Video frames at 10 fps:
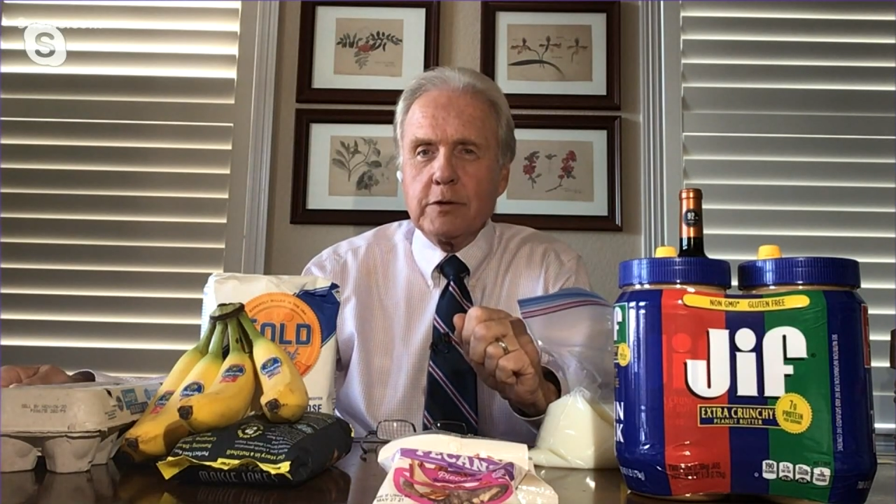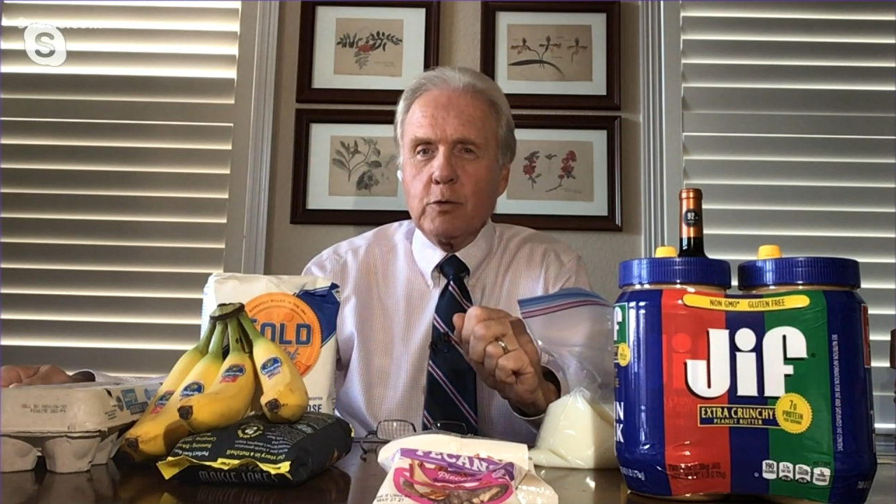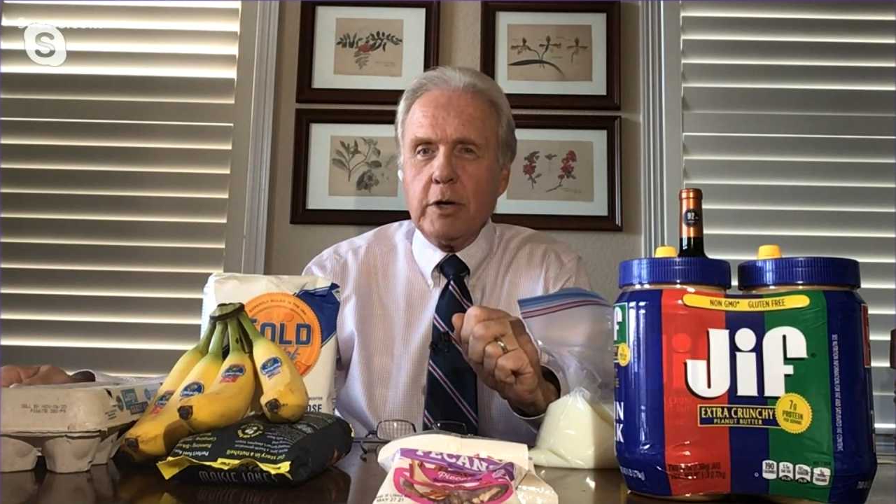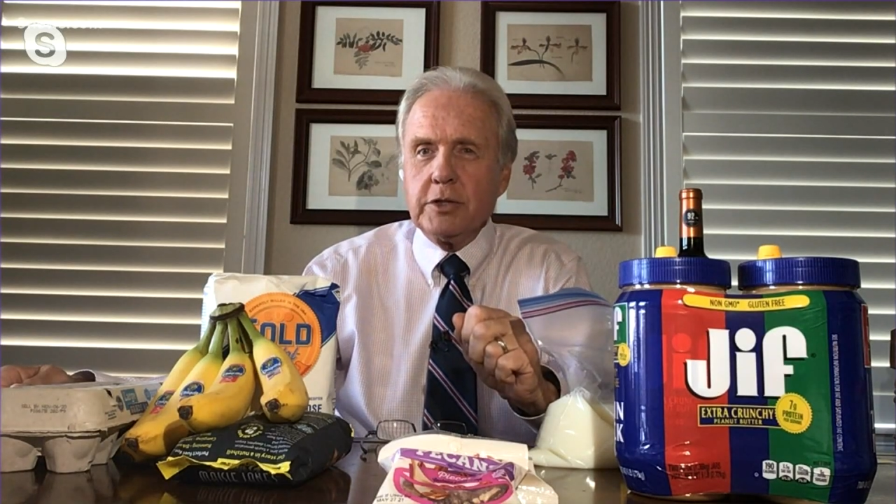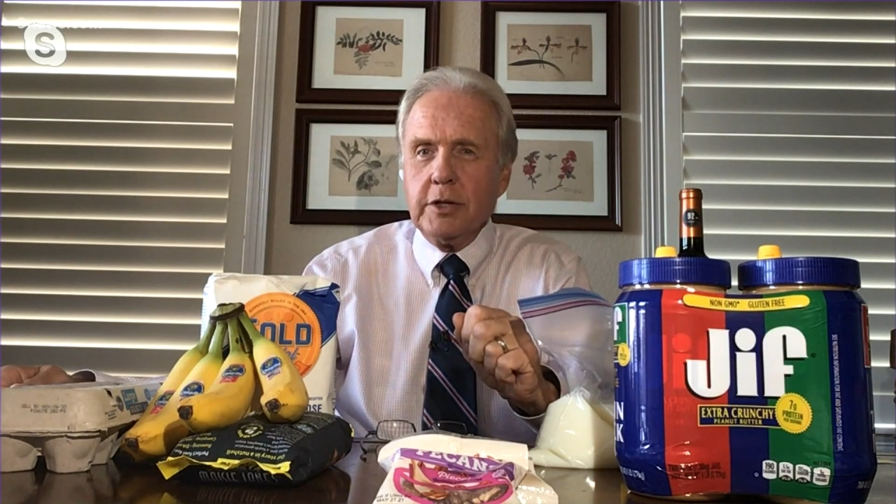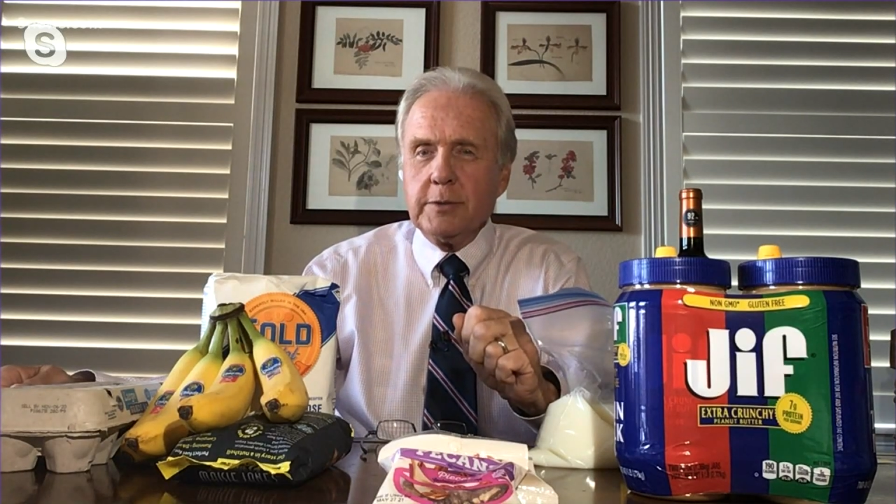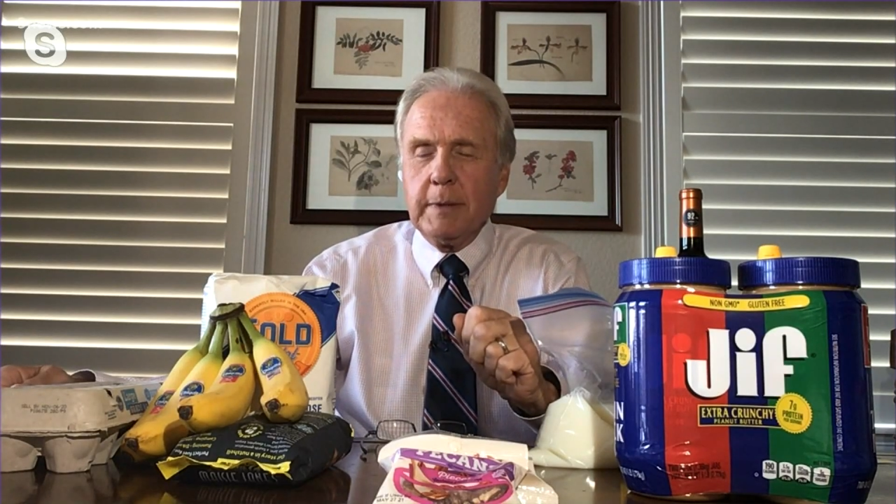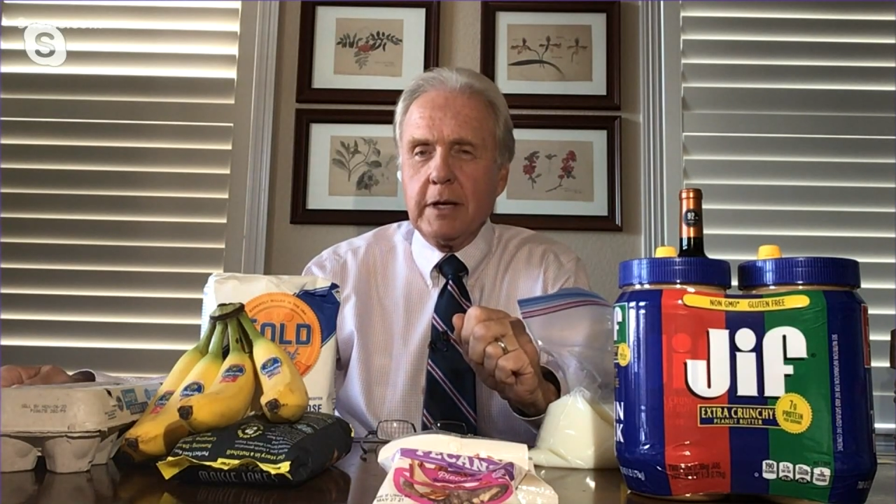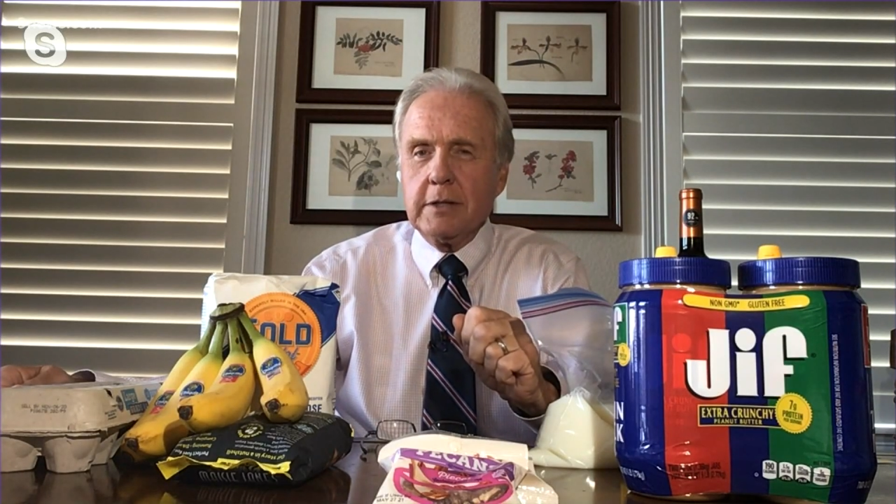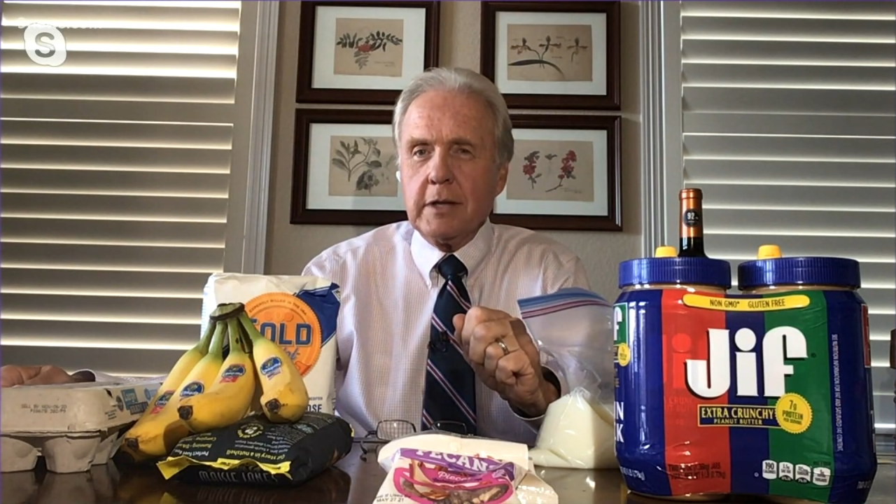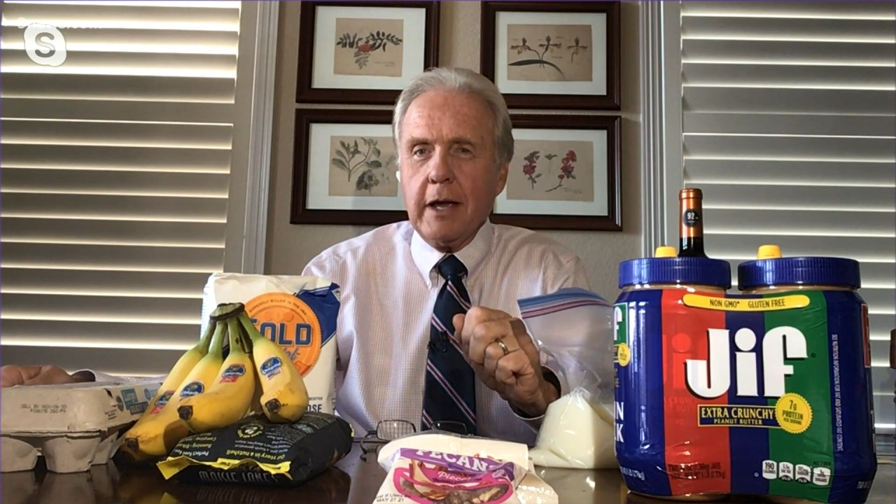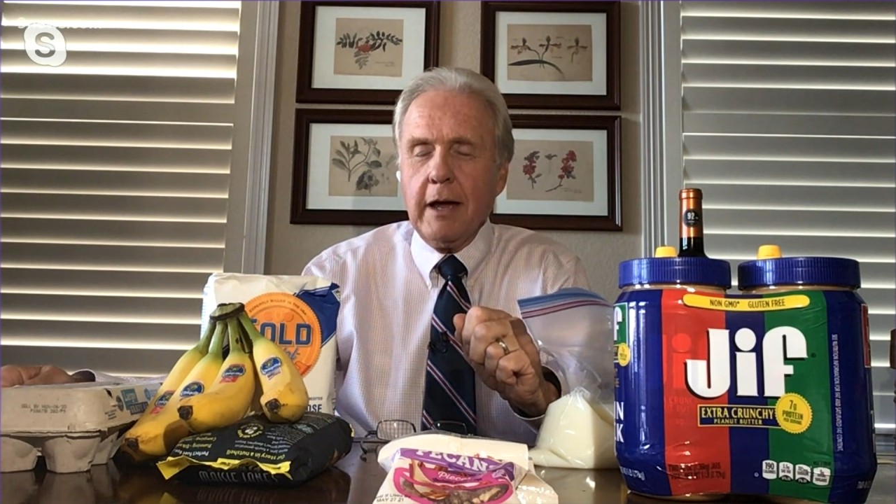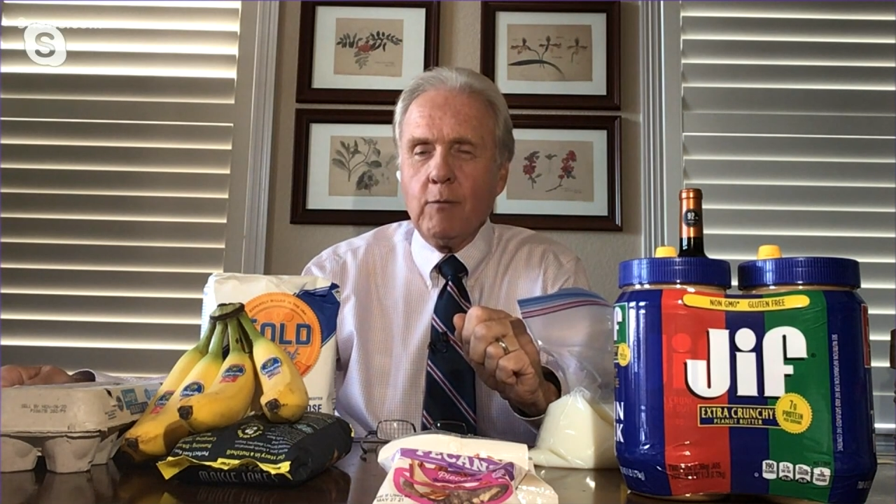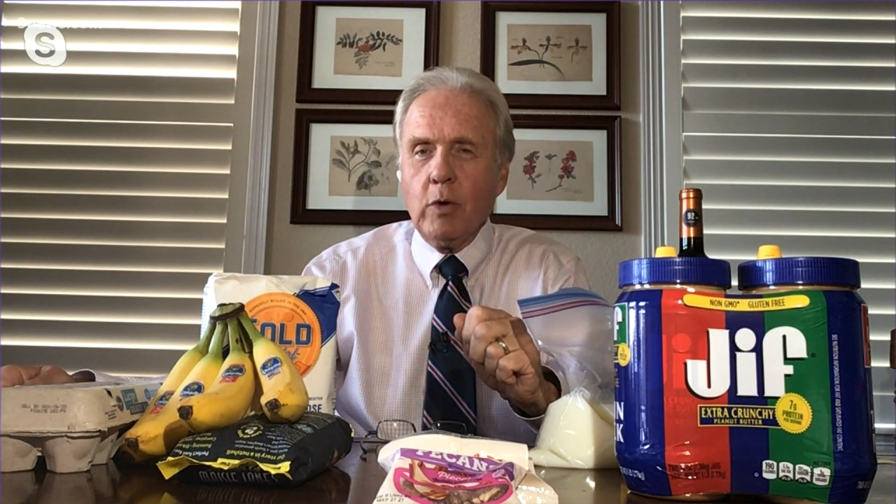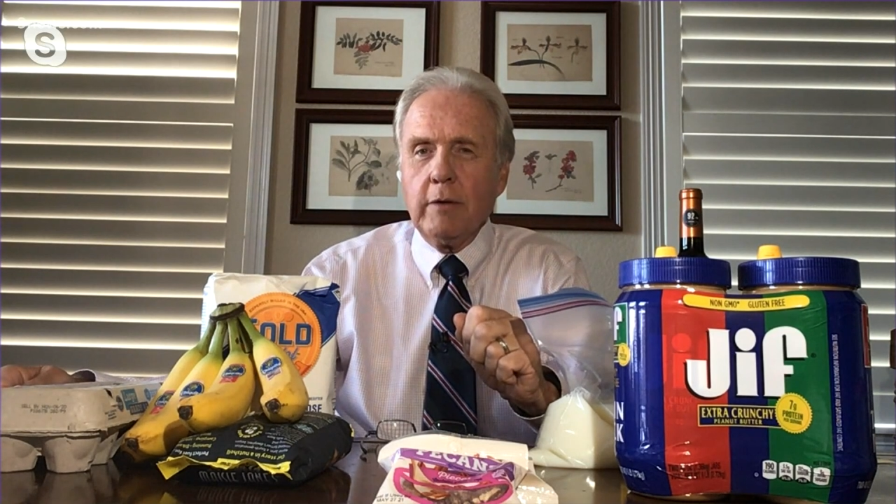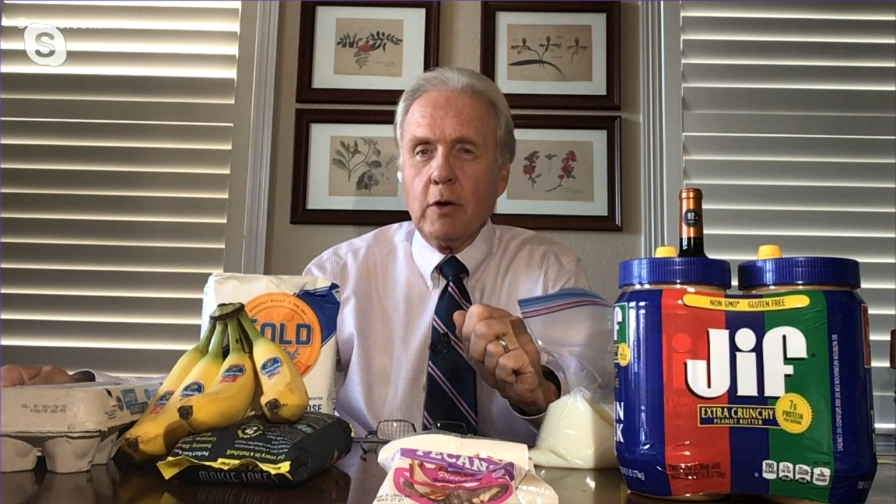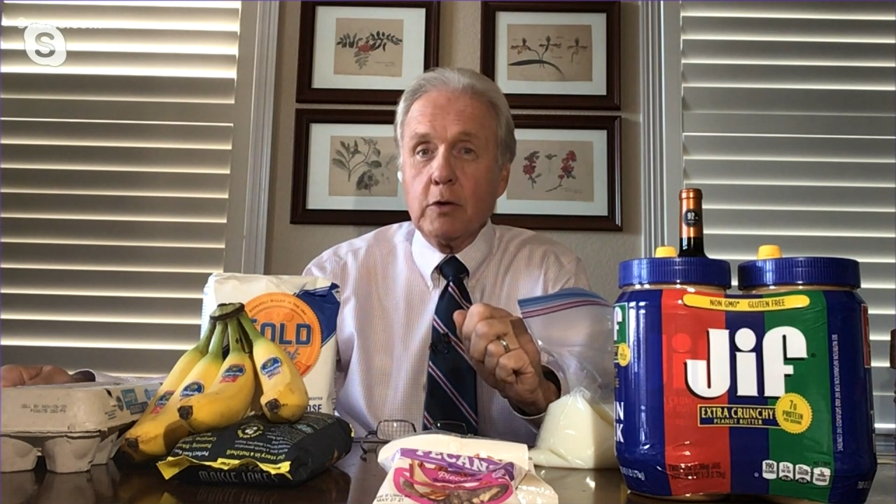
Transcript: questions because I have one of those.